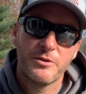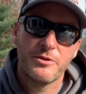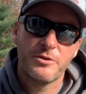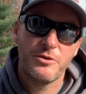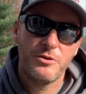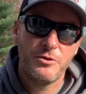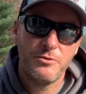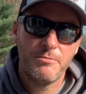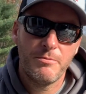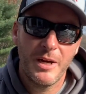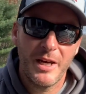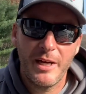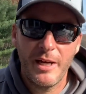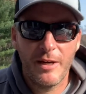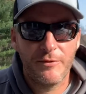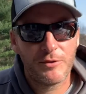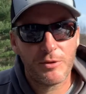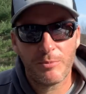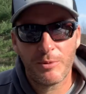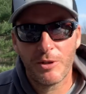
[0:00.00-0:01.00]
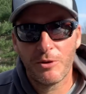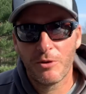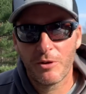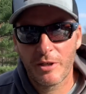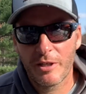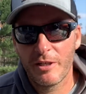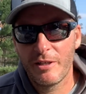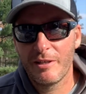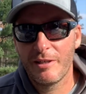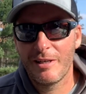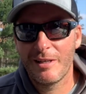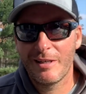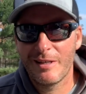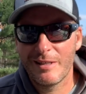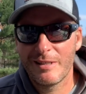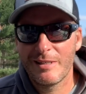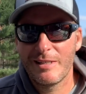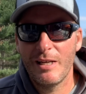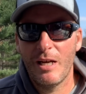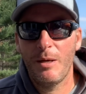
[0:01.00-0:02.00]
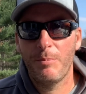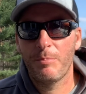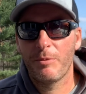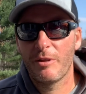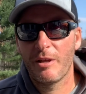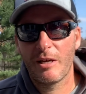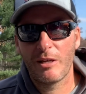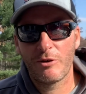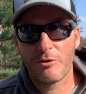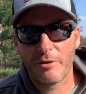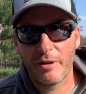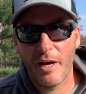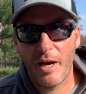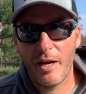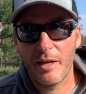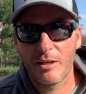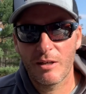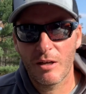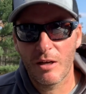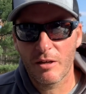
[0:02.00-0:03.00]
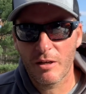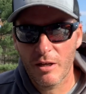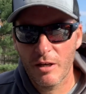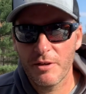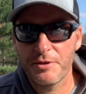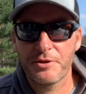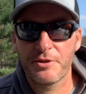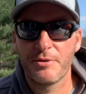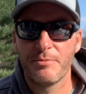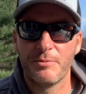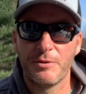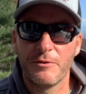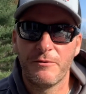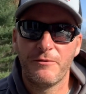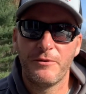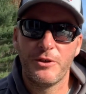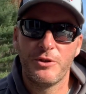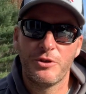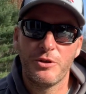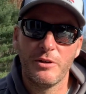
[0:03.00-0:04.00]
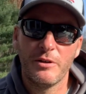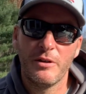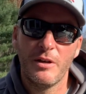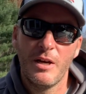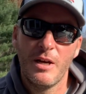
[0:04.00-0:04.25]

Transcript: So you may have to be looking in a depth that you're not accustomed to fishing.